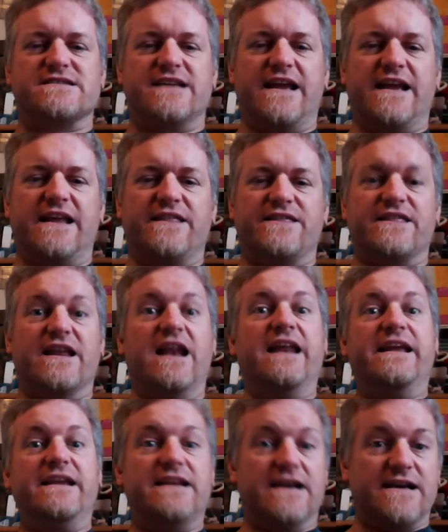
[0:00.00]
the
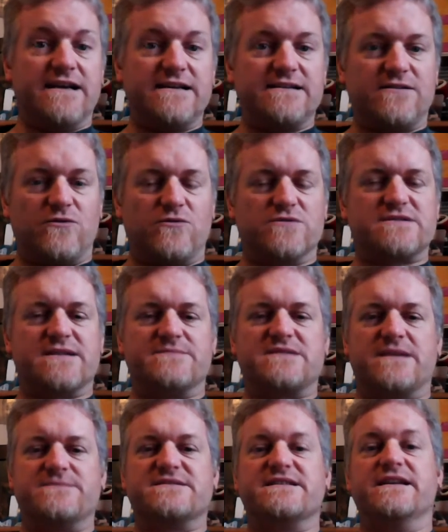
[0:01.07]
leader or
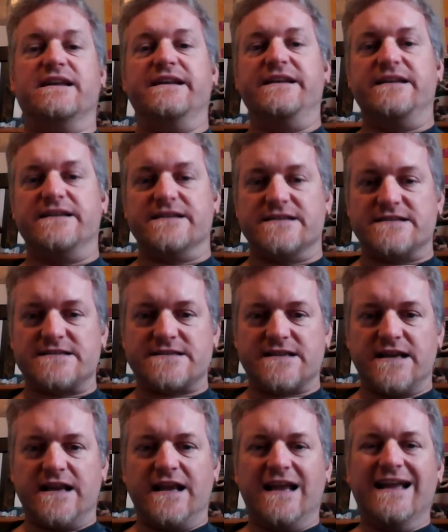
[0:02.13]
sometimes the leaders